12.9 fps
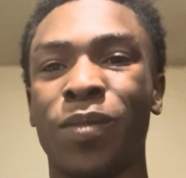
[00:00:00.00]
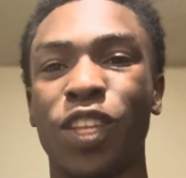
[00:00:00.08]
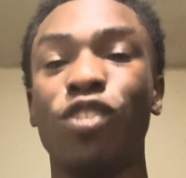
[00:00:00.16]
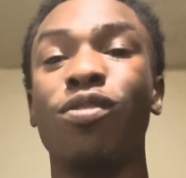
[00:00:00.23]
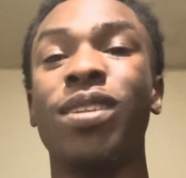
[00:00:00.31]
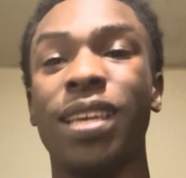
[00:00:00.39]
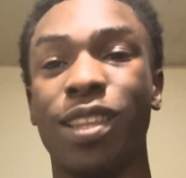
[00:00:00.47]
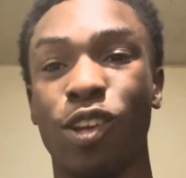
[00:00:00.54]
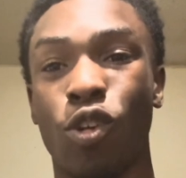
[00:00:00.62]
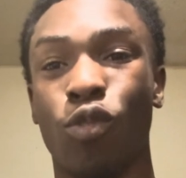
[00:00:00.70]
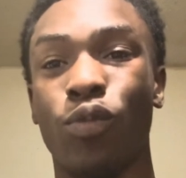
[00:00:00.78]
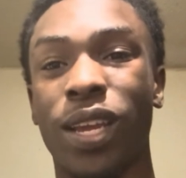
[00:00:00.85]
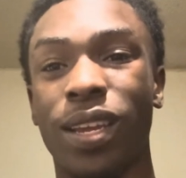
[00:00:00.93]
You need to go
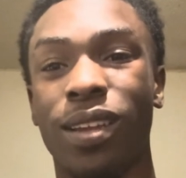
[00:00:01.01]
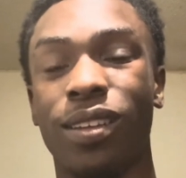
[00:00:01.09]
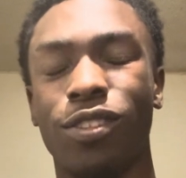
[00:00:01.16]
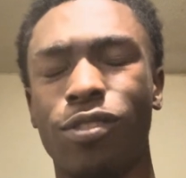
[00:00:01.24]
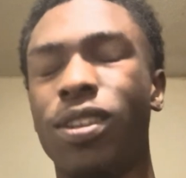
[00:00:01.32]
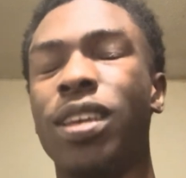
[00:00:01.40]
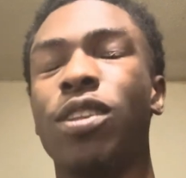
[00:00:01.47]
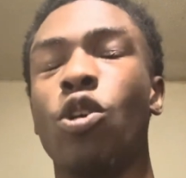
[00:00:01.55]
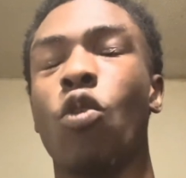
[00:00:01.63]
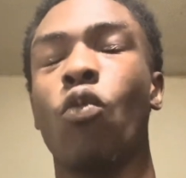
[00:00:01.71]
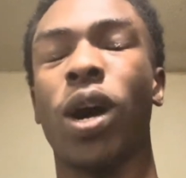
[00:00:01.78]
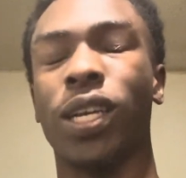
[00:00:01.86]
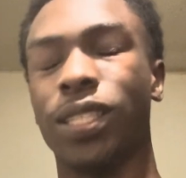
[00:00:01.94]

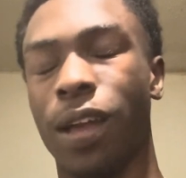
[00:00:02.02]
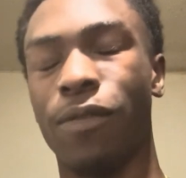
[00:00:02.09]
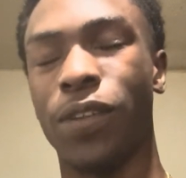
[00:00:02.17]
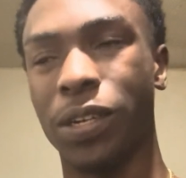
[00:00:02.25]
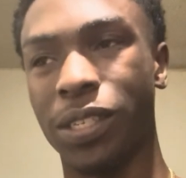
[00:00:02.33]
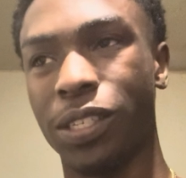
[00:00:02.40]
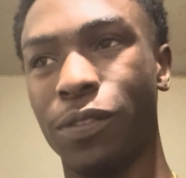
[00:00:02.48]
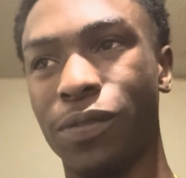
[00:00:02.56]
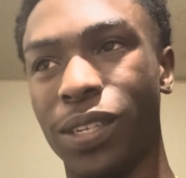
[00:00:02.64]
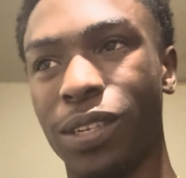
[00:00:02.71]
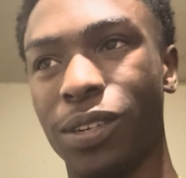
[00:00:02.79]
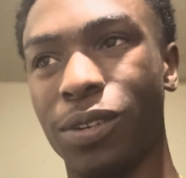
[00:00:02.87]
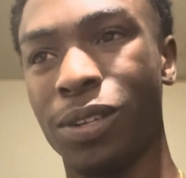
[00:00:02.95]
watch that fairy tale
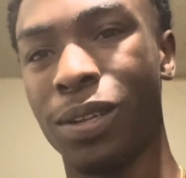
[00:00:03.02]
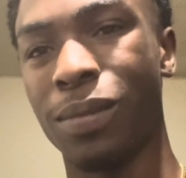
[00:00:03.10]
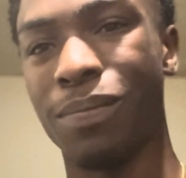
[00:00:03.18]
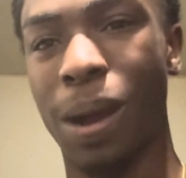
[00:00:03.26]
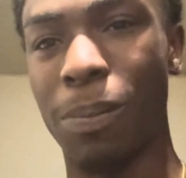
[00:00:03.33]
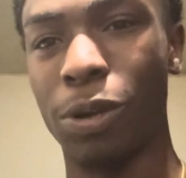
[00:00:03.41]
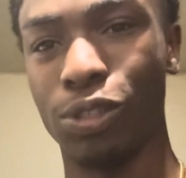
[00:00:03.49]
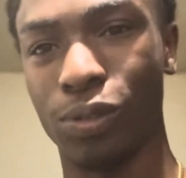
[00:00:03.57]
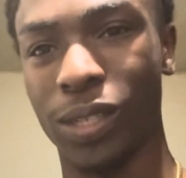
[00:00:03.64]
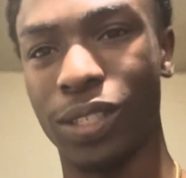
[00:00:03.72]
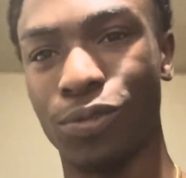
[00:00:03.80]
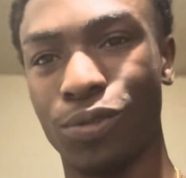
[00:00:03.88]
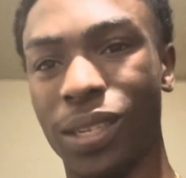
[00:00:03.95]
video. My most
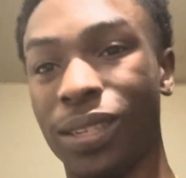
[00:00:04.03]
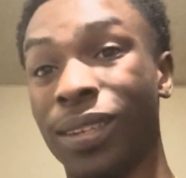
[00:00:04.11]
recent one.